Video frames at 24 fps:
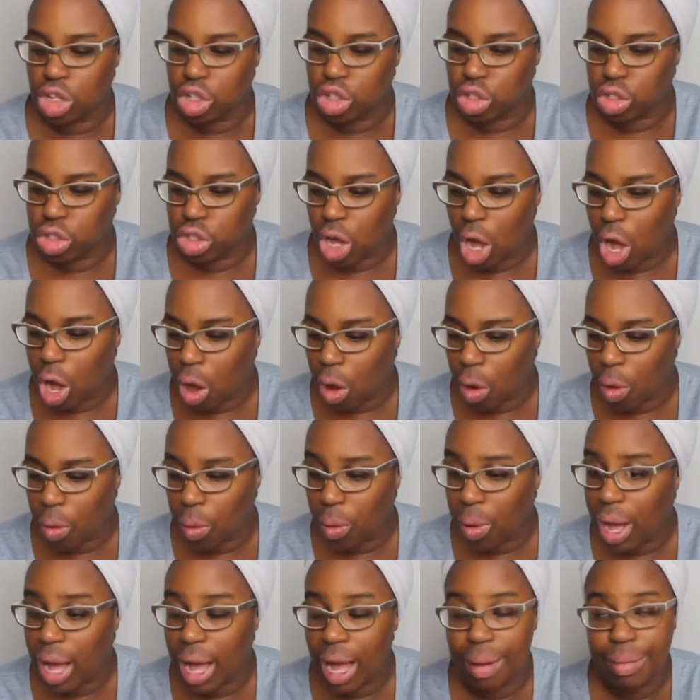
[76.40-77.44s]

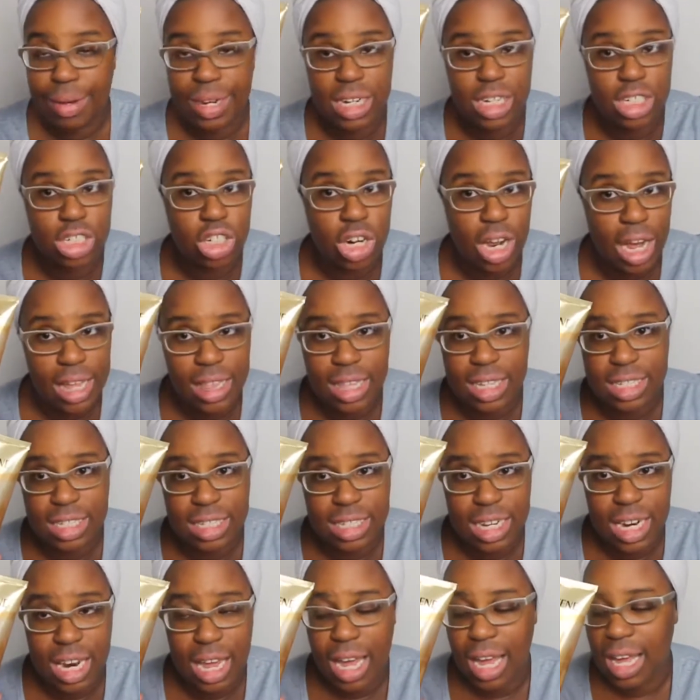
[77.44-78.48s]
So I'm going to try this
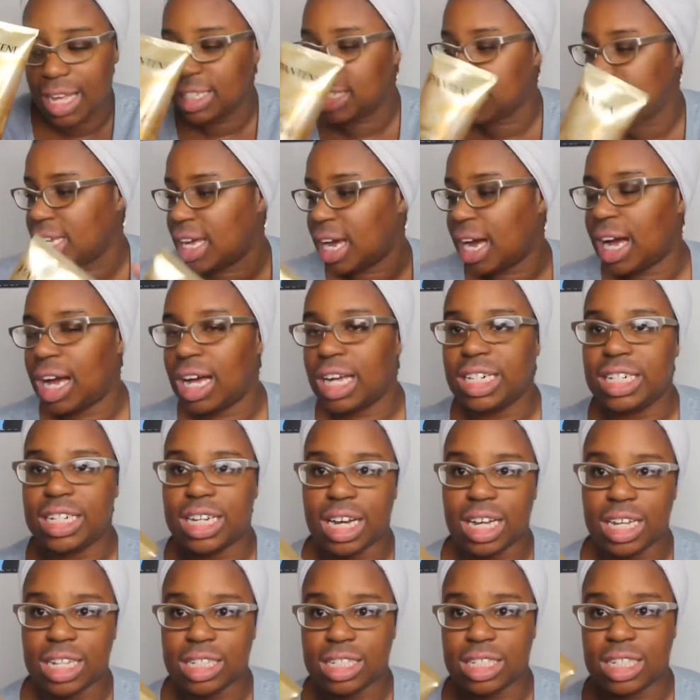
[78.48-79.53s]
today, see how it
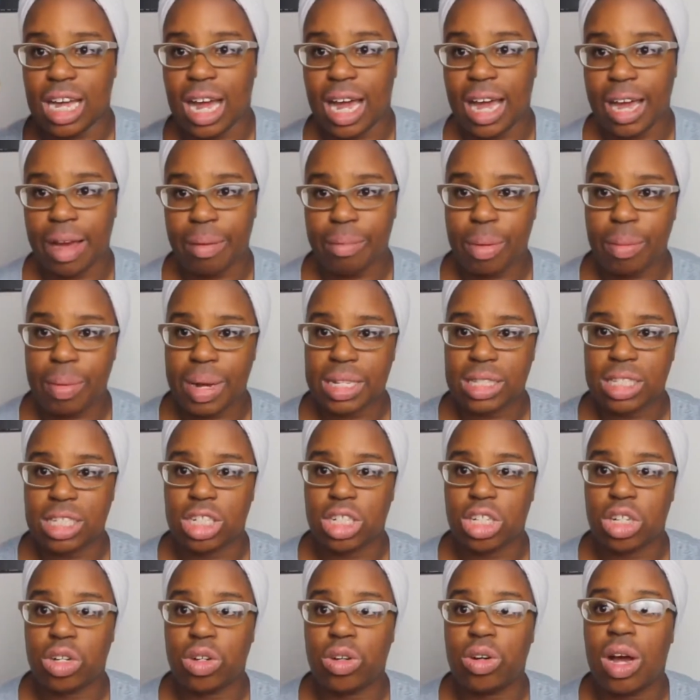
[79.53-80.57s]
does. I am about to
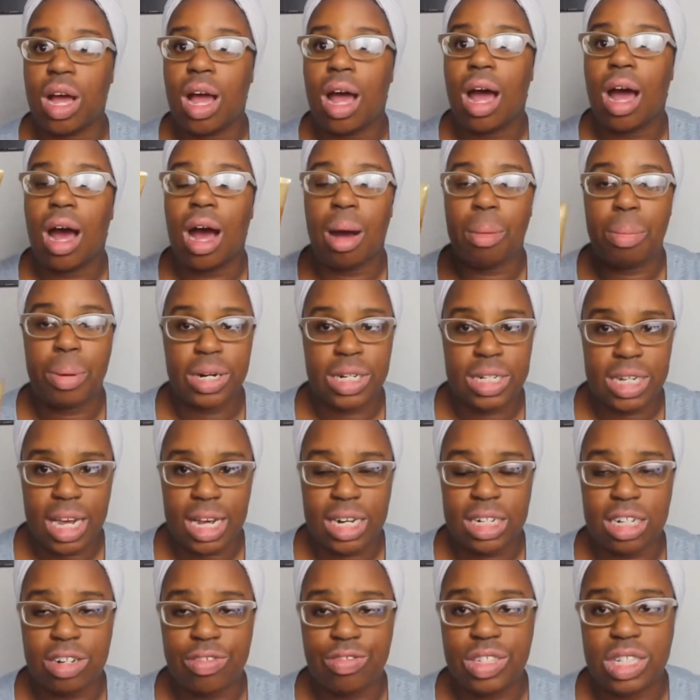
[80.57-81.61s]
do a
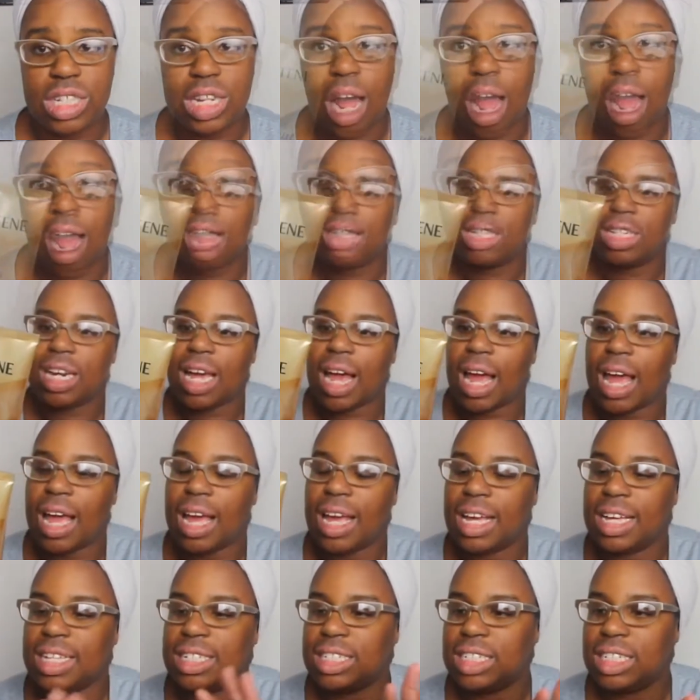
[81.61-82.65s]
protective style
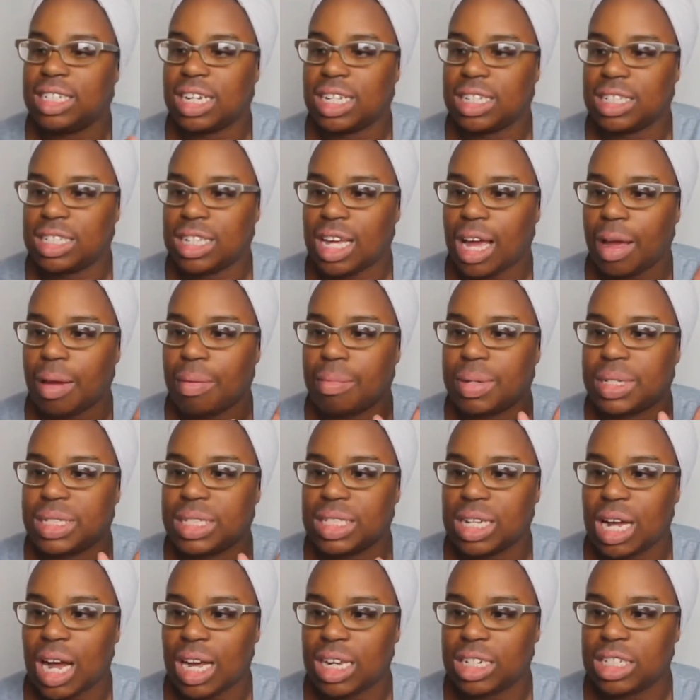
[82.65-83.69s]
today. It's just a
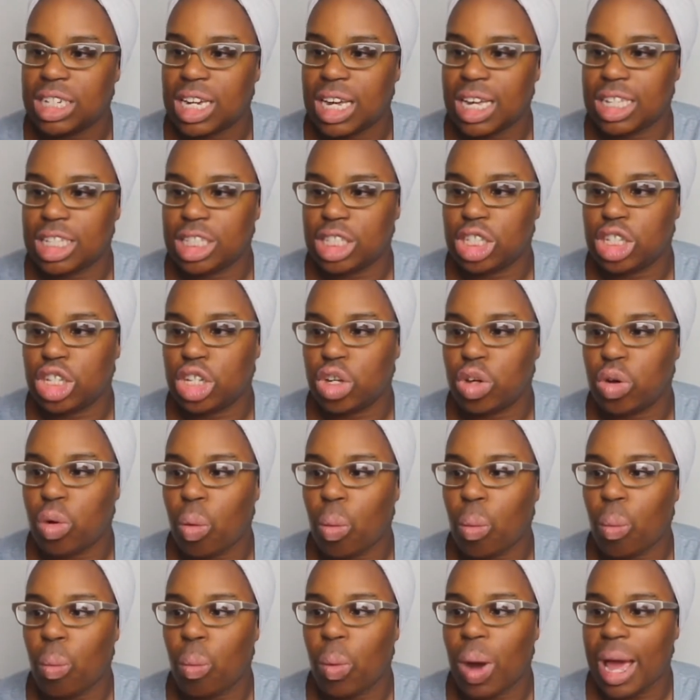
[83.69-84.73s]
massage
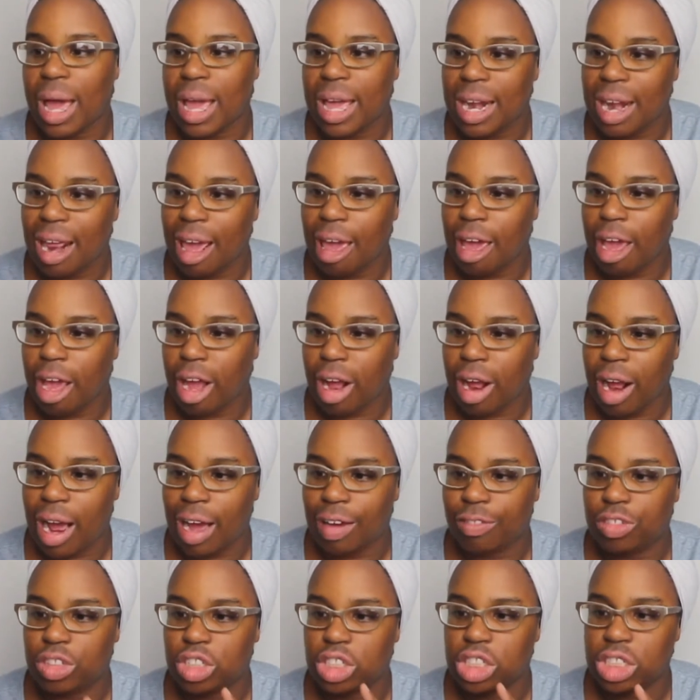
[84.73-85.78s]
into wet hair
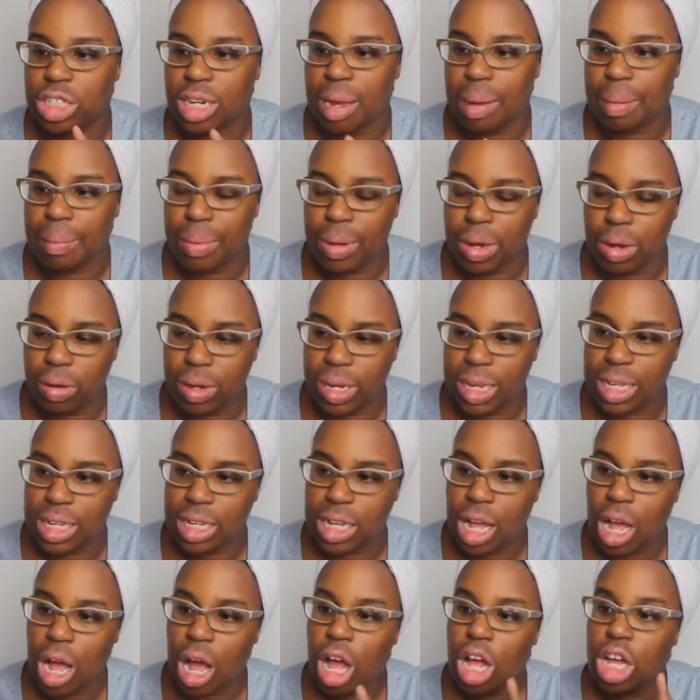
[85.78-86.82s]
after
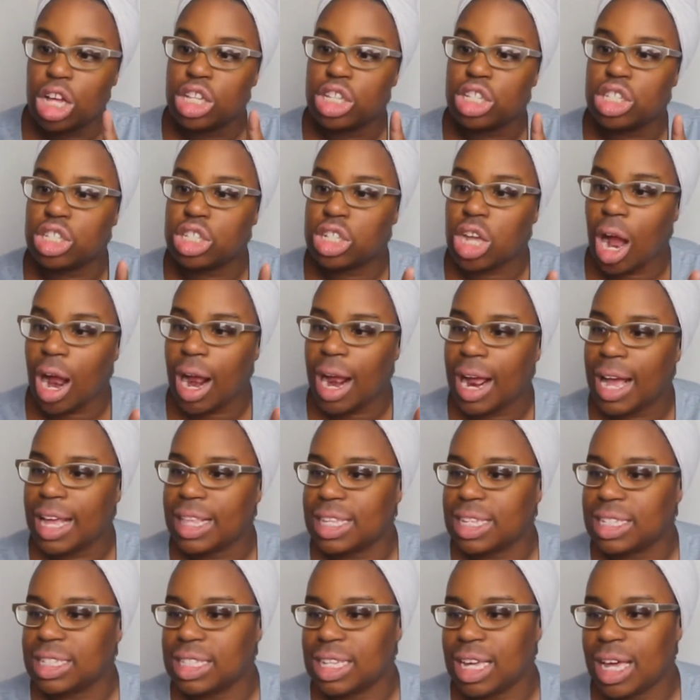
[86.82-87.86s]
shampooing. Start
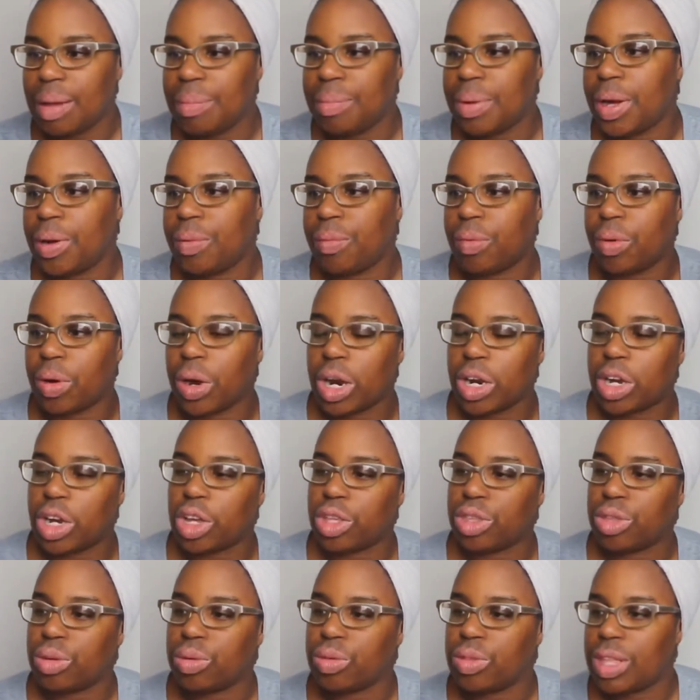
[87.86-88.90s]
at the tip and
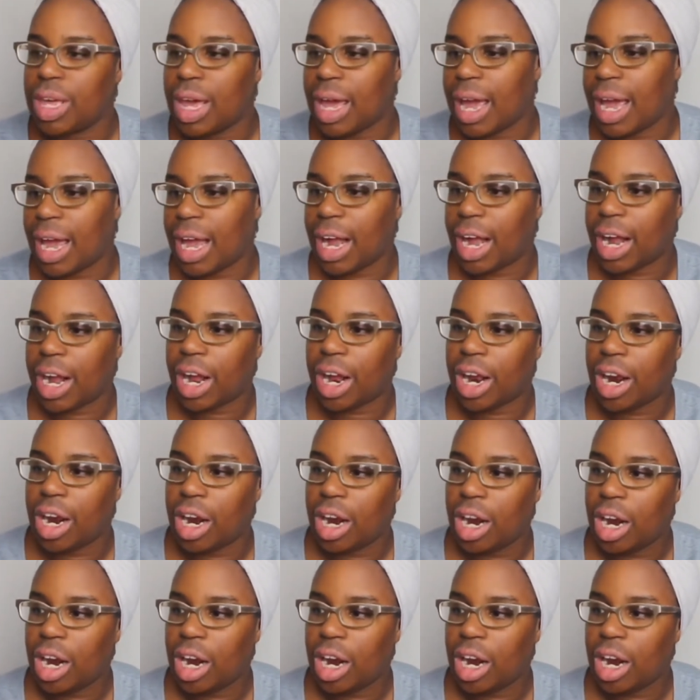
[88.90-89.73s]
work through the hair